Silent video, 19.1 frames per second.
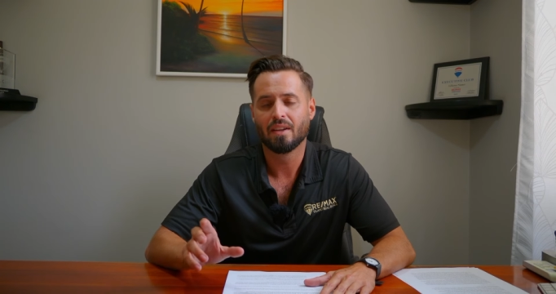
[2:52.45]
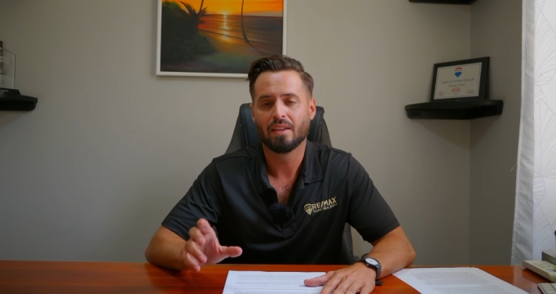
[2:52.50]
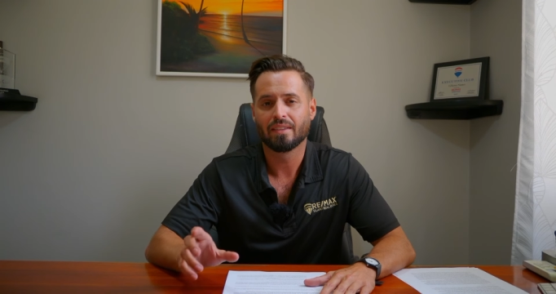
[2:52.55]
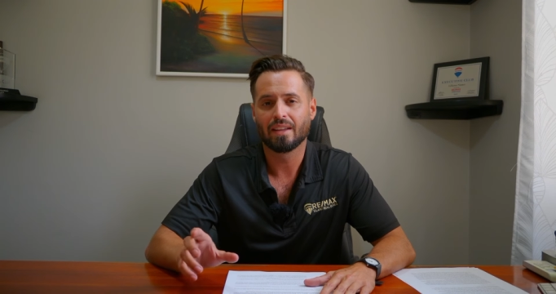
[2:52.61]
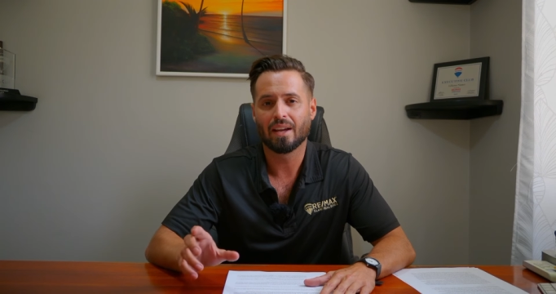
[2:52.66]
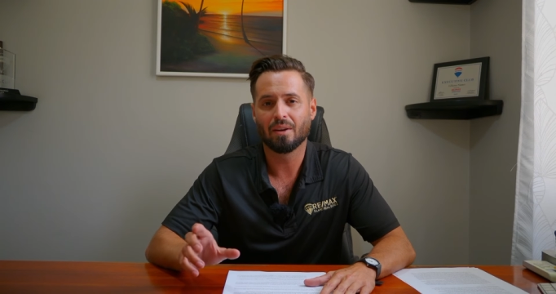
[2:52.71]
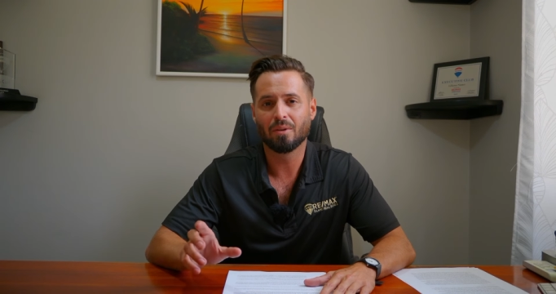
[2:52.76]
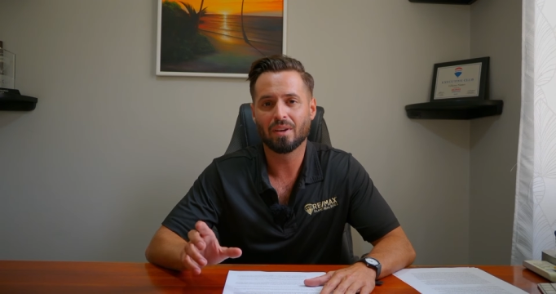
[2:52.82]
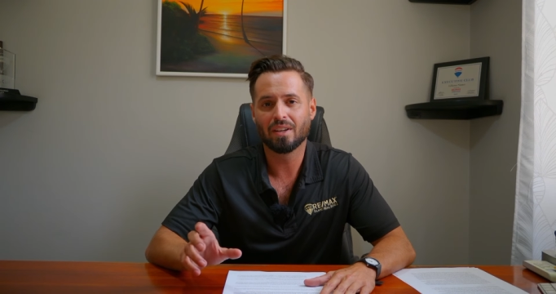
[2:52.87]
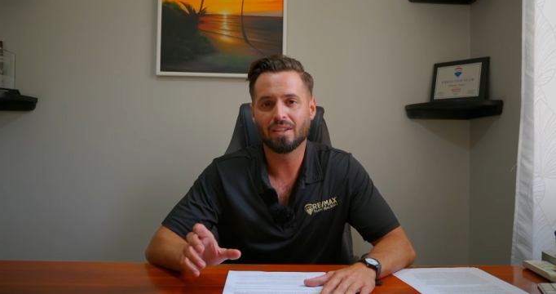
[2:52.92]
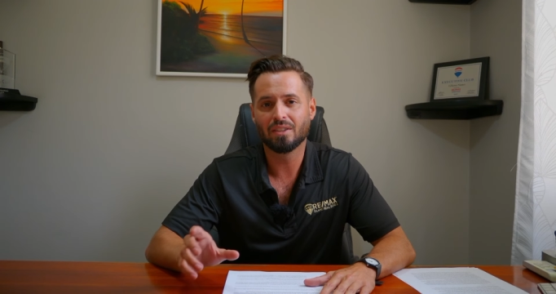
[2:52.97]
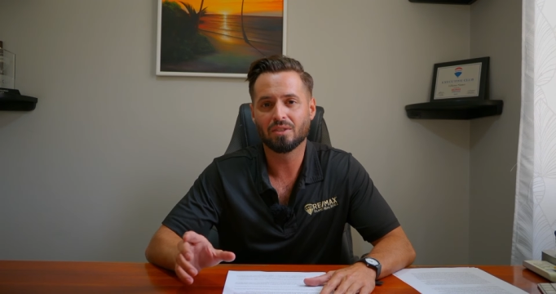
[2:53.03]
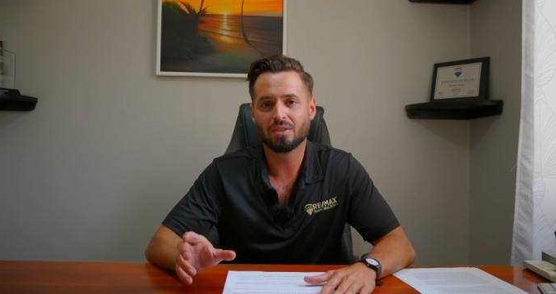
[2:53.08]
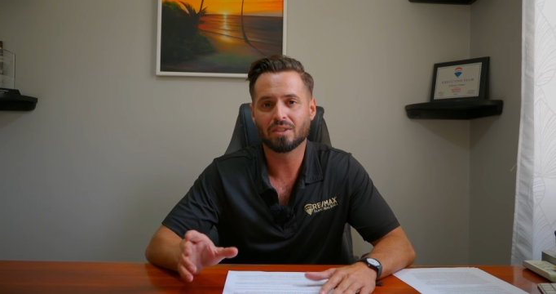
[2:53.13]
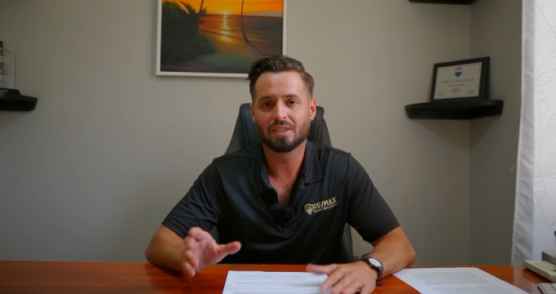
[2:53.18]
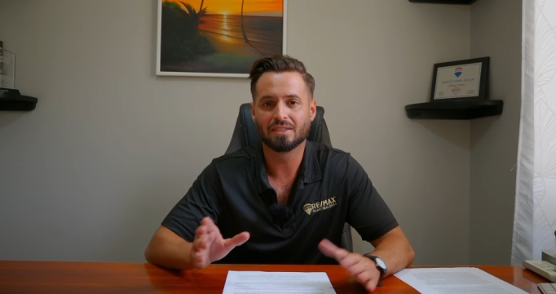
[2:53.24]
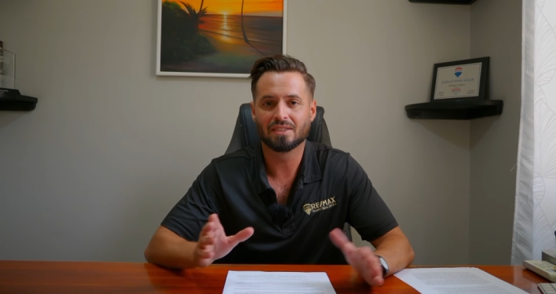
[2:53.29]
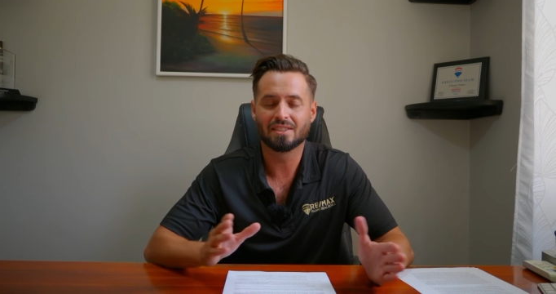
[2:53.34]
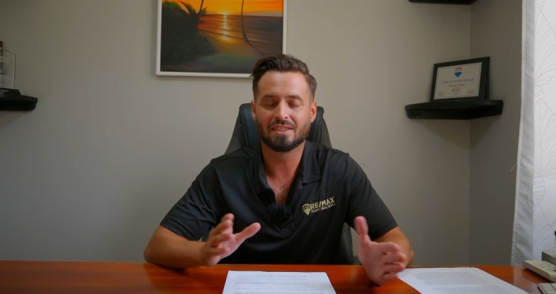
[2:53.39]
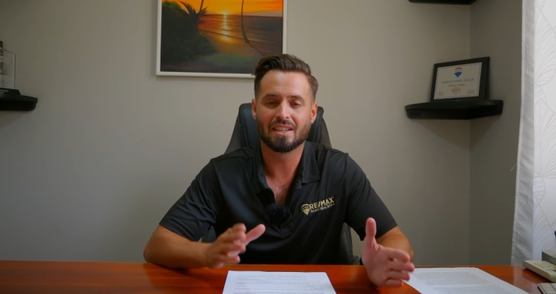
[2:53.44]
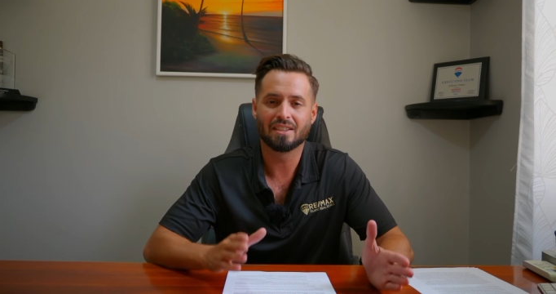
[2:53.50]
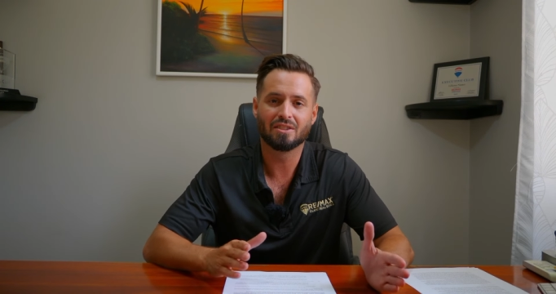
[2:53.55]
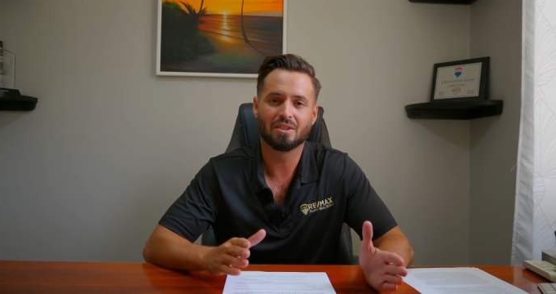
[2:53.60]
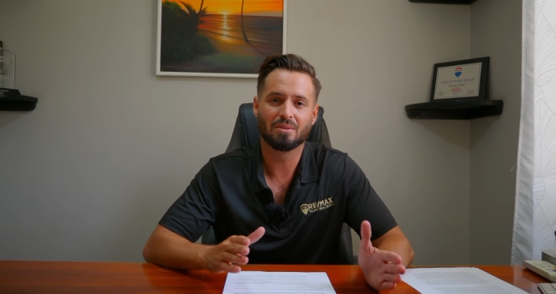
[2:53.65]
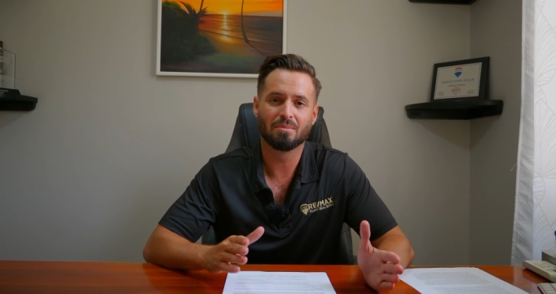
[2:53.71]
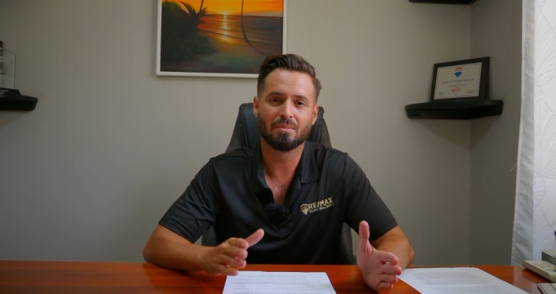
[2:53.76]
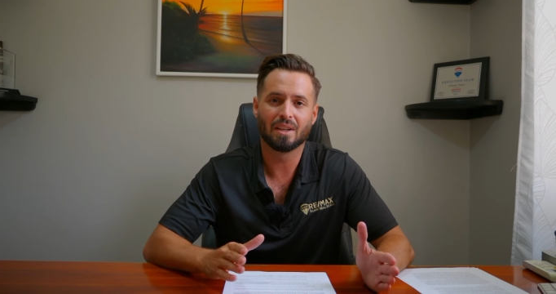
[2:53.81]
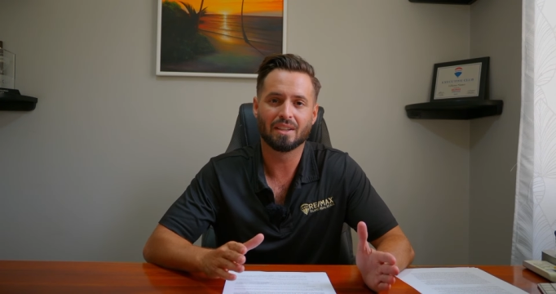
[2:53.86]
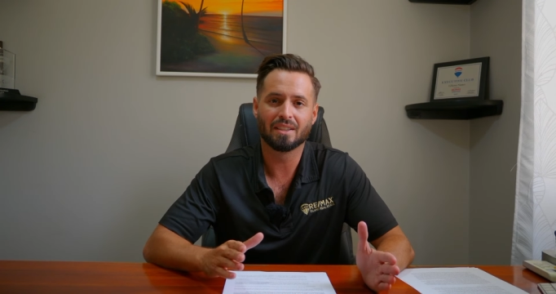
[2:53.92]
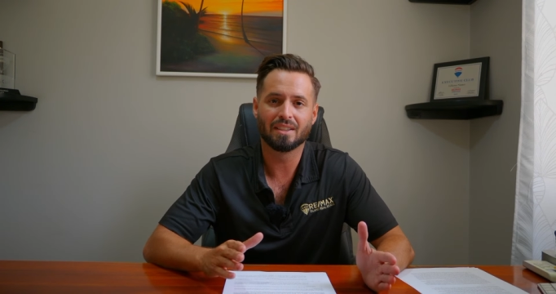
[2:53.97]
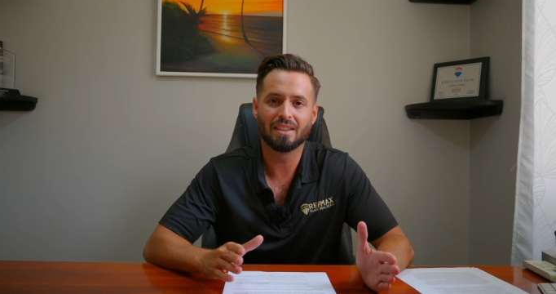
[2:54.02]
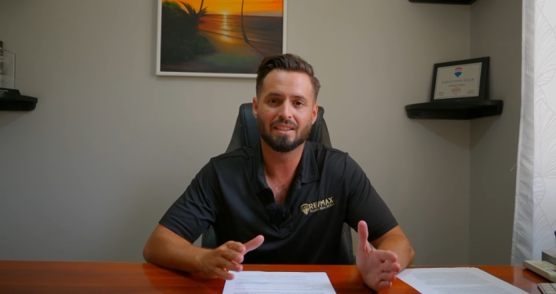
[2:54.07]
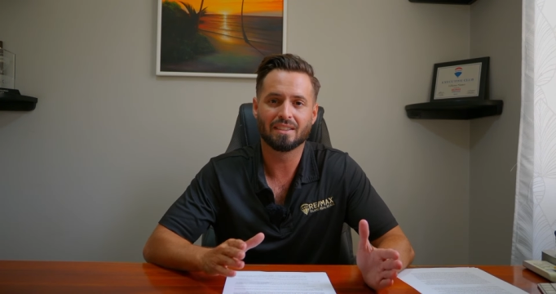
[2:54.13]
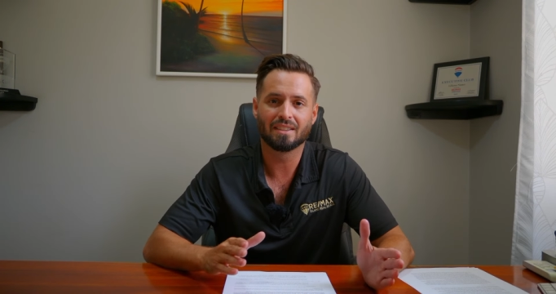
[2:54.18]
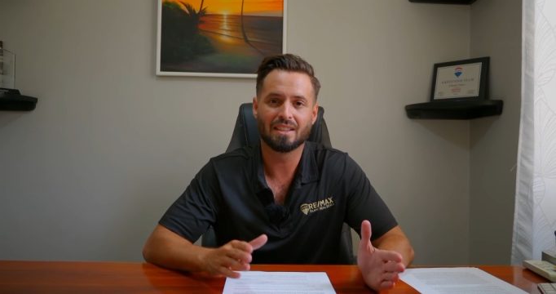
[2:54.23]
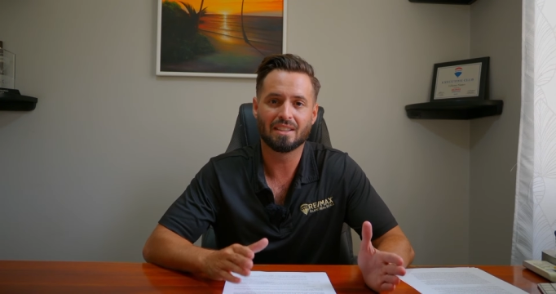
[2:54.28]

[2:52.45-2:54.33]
That way you can send your money and